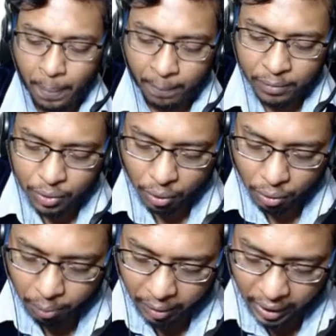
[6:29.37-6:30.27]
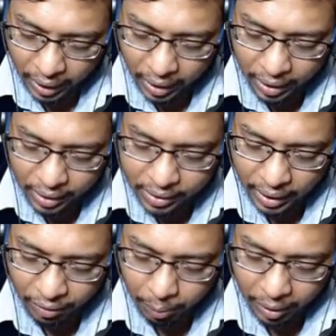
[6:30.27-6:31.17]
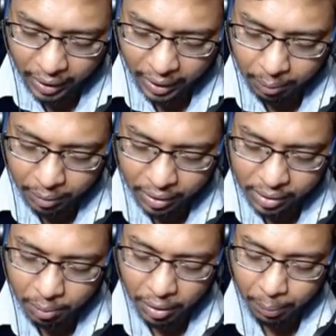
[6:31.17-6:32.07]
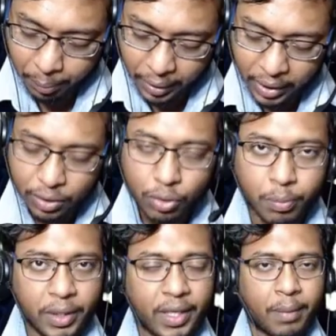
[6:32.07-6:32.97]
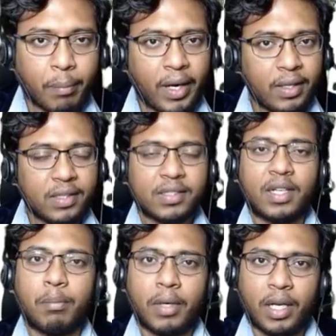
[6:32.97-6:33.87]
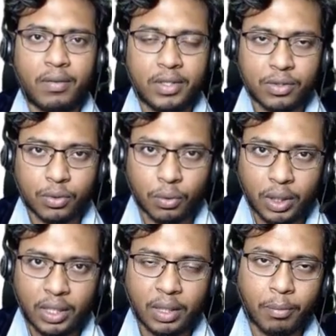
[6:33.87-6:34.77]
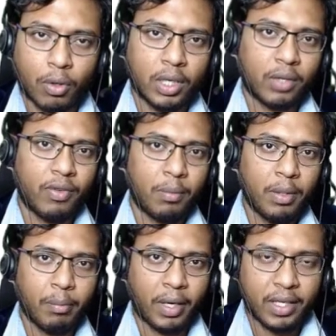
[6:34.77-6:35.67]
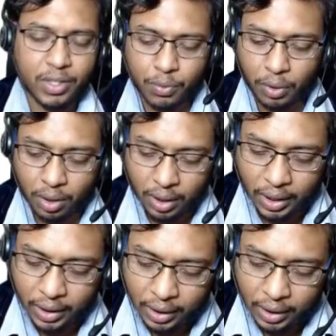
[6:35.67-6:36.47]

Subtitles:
So my L is 11 by 10 means my P should be -10 by 11, so that the product will be -1, right?